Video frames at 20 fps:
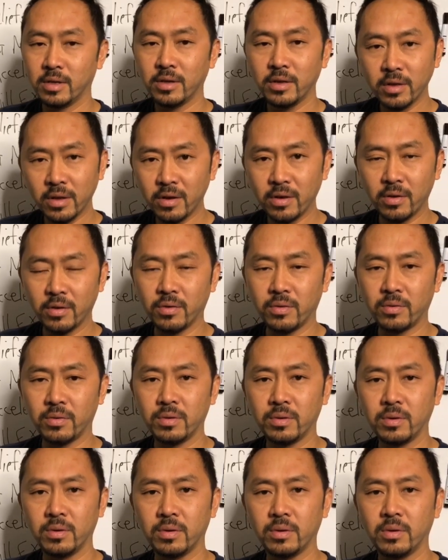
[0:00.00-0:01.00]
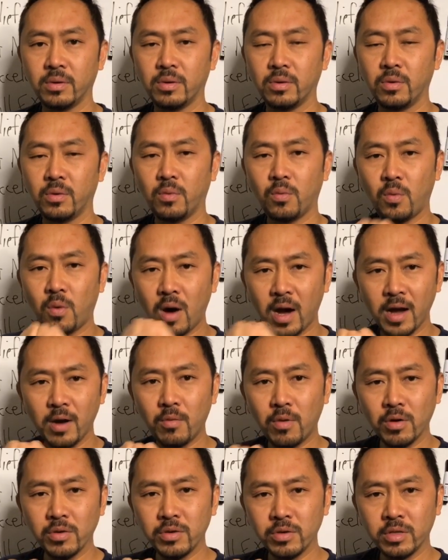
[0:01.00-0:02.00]
No. Why
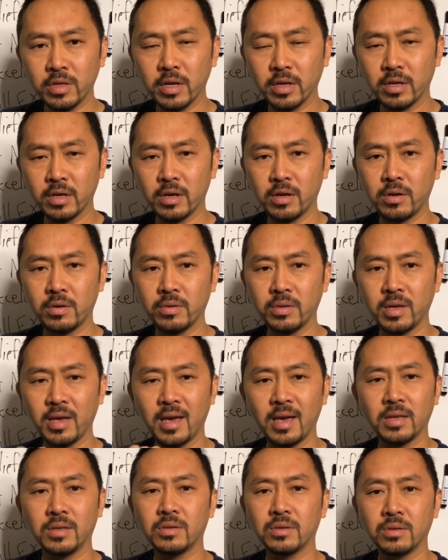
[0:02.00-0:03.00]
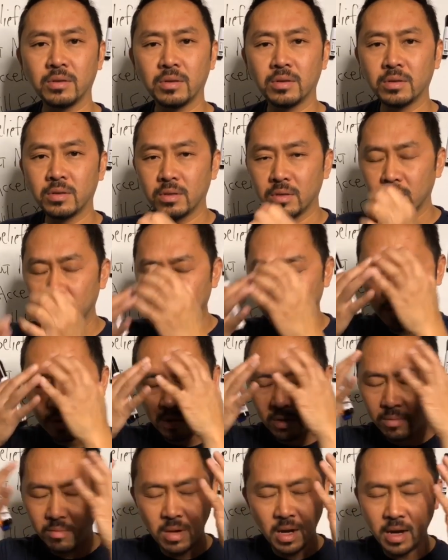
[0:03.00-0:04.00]
won't you let go? The answer is
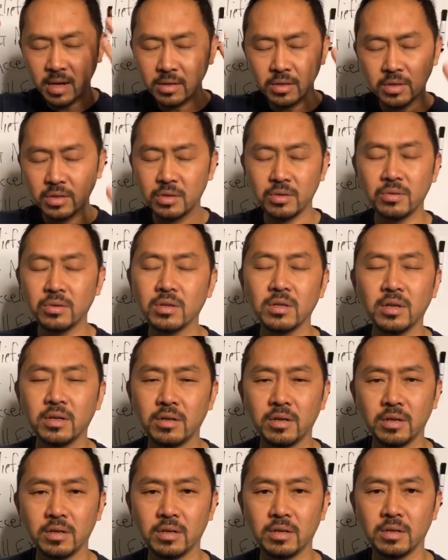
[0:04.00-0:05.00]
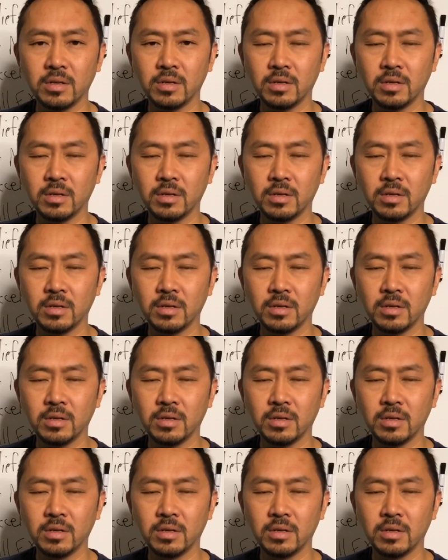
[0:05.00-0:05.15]
your mind is too cluttered.